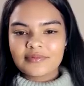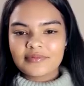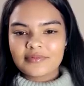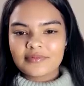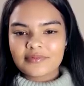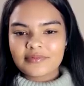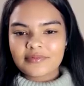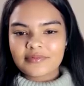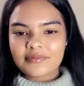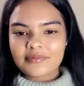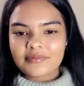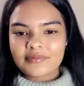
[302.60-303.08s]

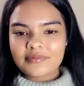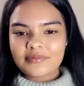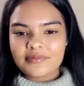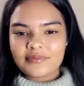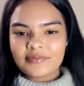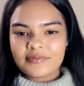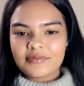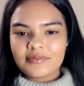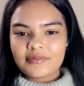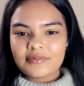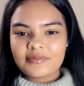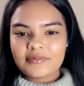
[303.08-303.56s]

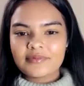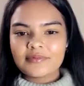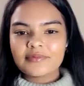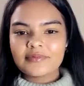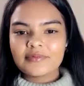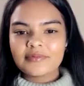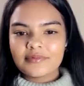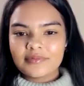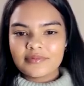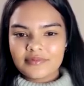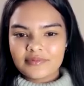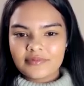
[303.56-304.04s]

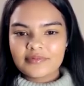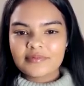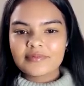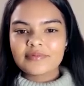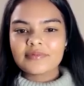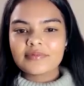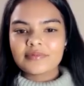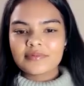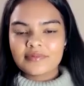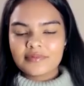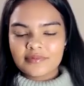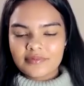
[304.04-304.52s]

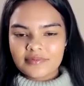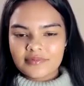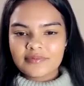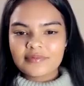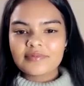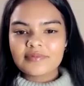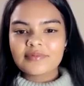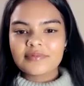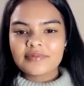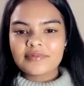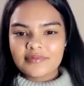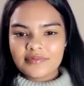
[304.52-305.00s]

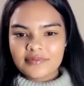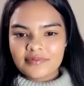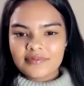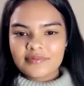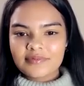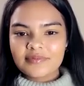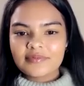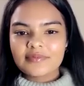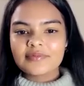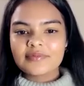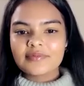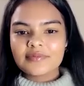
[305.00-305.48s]

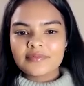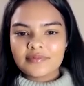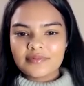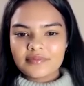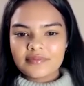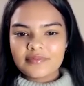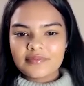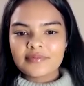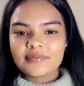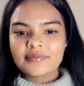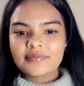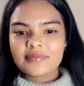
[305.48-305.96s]

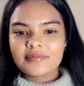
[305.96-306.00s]
The person shown says nothing.